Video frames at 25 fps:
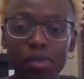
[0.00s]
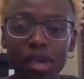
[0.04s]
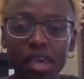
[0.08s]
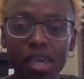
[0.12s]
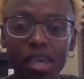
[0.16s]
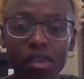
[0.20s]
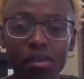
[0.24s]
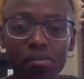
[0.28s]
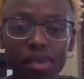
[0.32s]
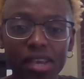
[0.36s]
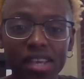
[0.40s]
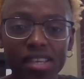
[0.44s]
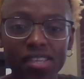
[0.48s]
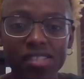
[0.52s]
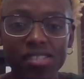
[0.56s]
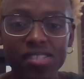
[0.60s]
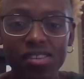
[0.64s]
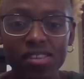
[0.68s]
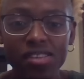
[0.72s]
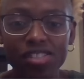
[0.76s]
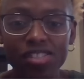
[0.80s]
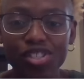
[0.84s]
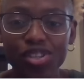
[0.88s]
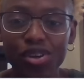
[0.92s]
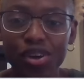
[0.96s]
make based
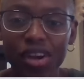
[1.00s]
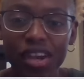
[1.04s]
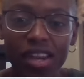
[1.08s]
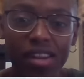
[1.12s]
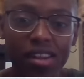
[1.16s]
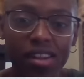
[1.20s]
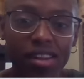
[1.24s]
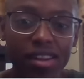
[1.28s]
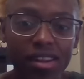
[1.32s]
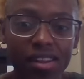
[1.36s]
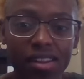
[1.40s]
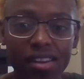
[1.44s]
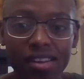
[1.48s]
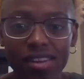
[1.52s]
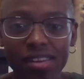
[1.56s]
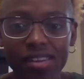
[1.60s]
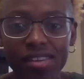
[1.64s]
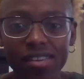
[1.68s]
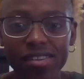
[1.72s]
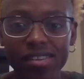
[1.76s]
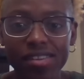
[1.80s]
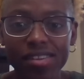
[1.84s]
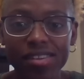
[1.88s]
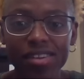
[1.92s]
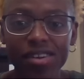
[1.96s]
on training. And,
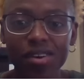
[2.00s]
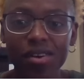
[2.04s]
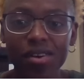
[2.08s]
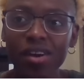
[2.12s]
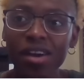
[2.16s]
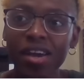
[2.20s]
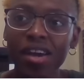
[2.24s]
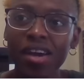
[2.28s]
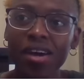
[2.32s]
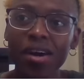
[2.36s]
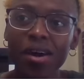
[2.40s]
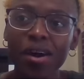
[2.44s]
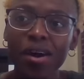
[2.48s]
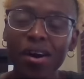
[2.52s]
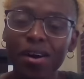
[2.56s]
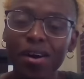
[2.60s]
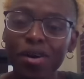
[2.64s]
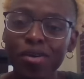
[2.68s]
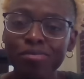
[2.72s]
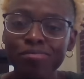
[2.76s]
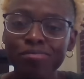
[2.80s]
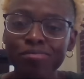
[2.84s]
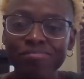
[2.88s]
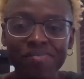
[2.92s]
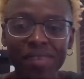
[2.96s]
you know,
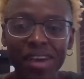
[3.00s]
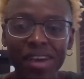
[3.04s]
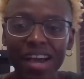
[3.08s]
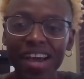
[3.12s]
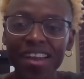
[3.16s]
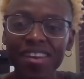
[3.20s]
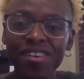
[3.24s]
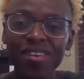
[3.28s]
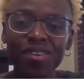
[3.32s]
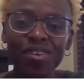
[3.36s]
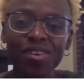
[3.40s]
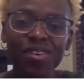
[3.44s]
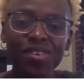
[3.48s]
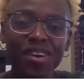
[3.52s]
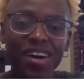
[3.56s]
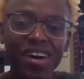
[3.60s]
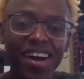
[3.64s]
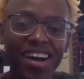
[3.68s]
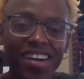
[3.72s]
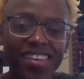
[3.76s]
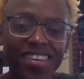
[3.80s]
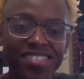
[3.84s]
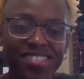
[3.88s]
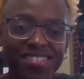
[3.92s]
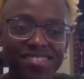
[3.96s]
um, I don't know.
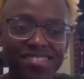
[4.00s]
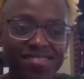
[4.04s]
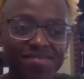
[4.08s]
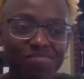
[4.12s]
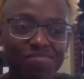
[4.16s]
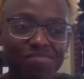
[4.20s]
I